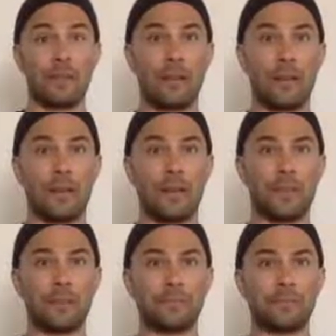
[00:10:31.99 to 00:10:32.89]

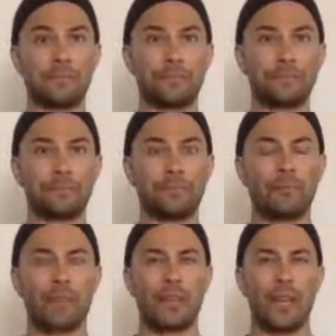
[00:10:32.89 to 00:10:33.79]
And
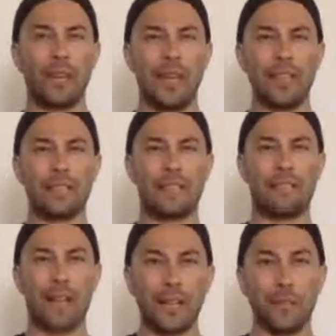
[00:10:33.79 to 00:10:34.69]
it's
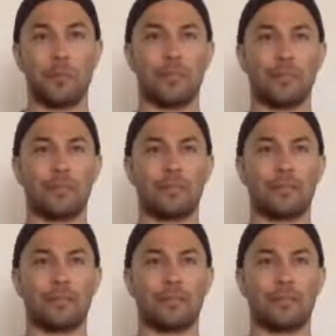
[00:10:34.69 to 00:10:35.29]
valuable